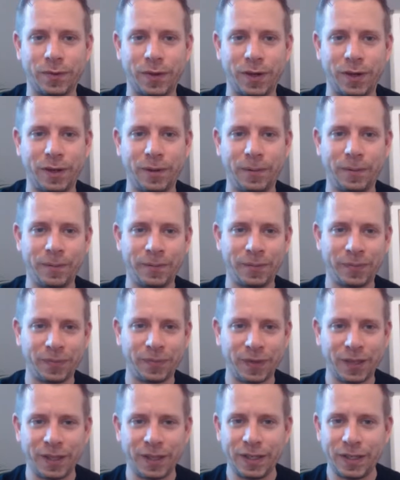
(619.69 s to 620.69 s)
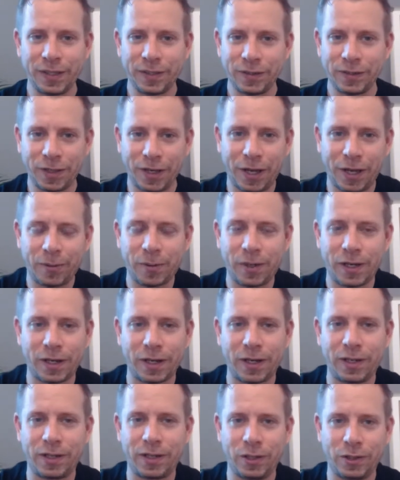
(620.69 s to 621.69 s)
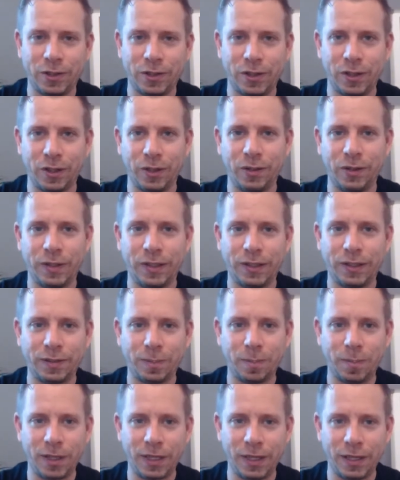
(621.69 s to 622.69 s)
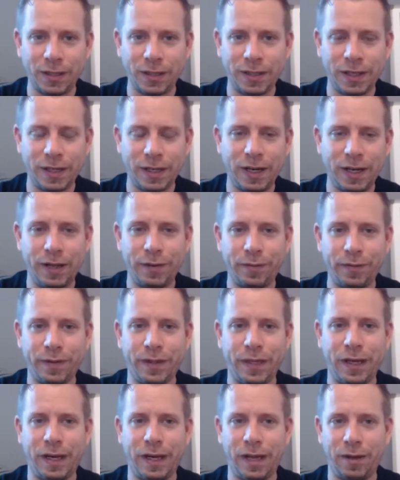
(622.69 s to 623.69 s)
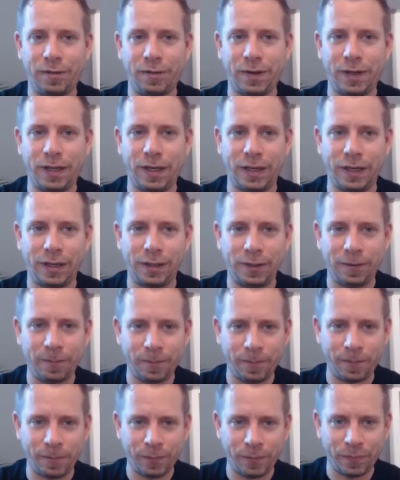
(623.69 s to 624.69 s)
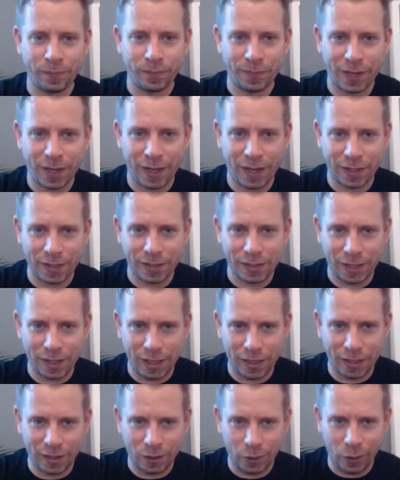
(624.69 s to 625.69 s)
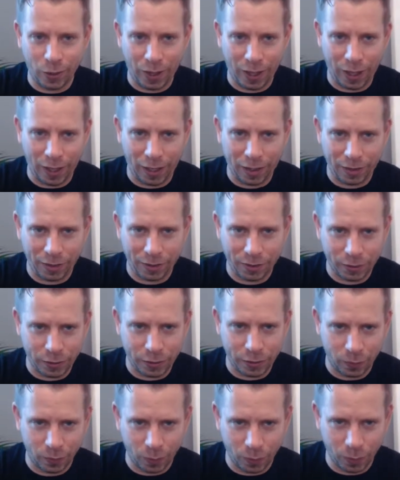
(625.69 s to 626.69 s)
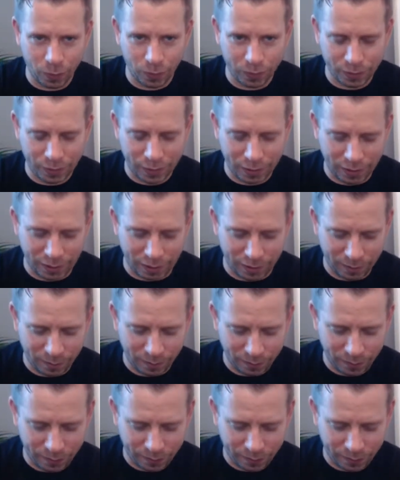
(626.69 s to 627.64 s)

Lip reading: Okay. So now what I'd like you to do is begin to lift the left knee and take your head towards the knee.